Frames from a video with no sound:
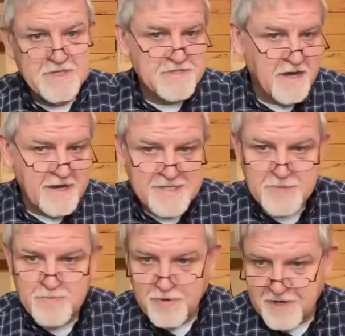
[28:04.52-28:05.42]
eyes
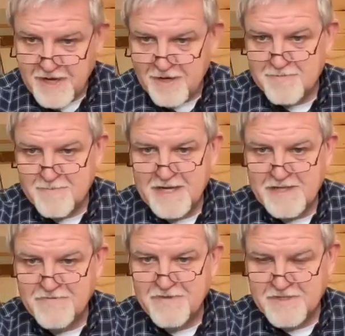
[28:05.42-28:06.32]
put out by the
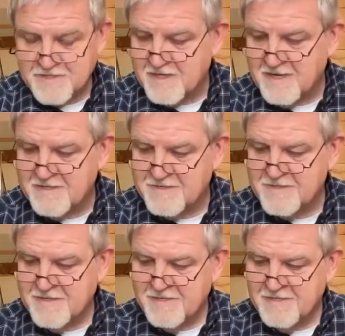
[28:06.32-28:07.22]
Philistines.
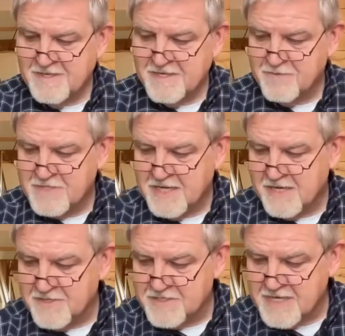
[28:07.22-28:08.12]
And it was kind of
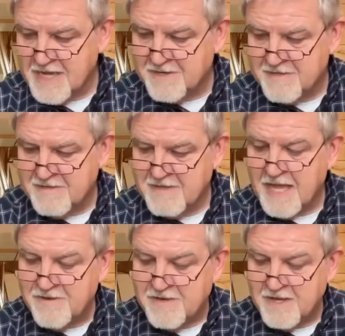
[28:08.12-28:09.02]
a sad
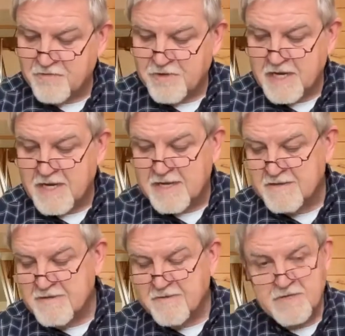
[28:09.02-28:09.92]
ending, really.
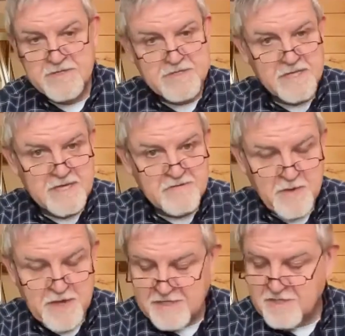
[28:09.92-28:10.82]
We'll see that when we
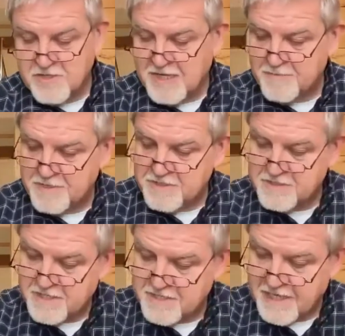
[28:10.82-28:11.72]
get to chapter
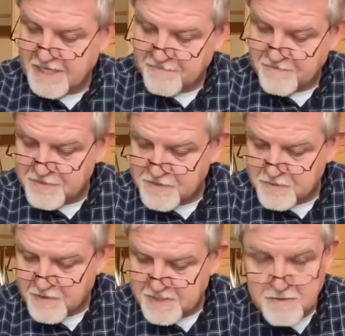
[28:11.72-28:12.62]
16 and verse
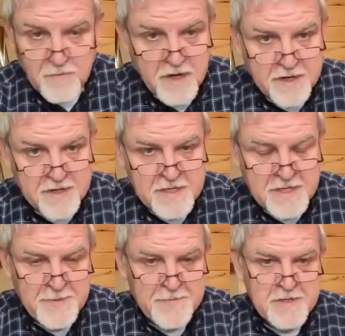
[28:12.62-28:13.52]
21.
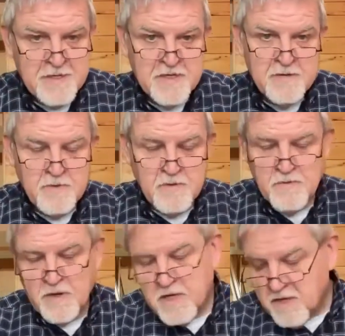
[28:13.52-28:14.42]

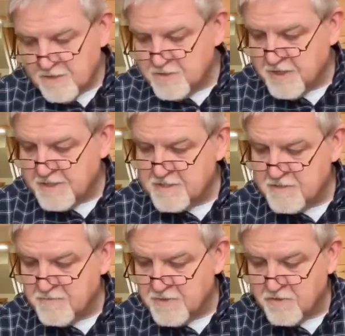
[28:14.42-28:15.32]
What a contrast
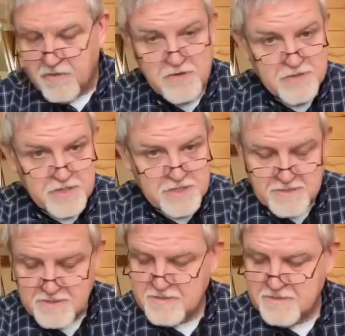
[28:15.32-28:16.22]
with the Lord
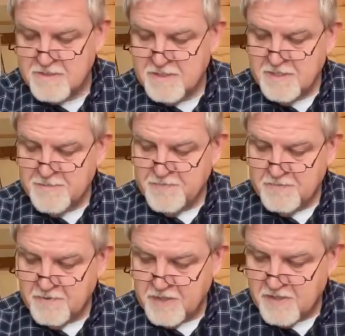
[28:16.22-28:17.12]
Jesus,
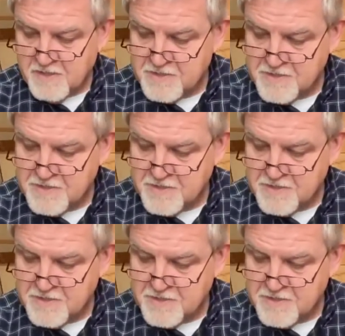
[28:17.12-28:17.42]
because